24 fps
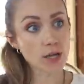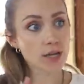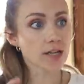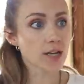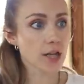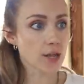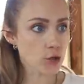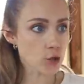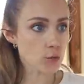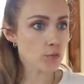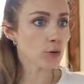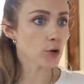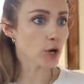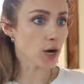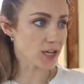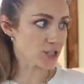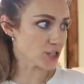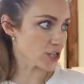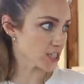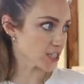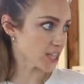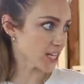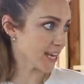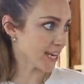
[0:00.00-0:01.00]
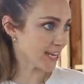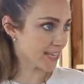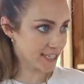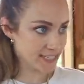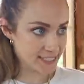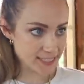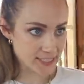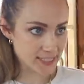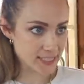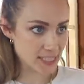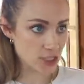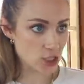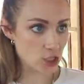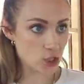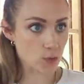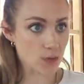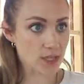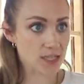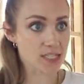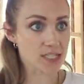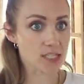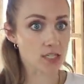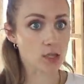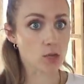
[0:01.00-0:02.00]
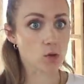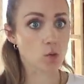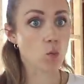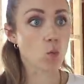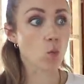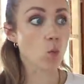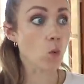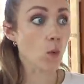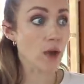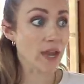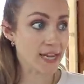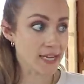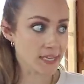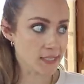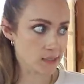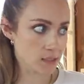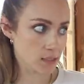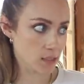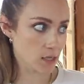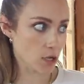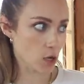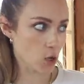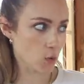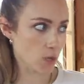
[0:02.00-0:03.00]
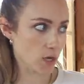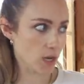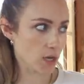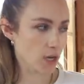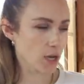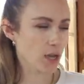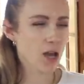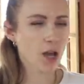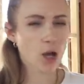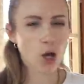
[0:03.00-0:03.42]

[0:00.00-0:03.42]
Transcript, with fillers: another project that I can continue is the wainscoting.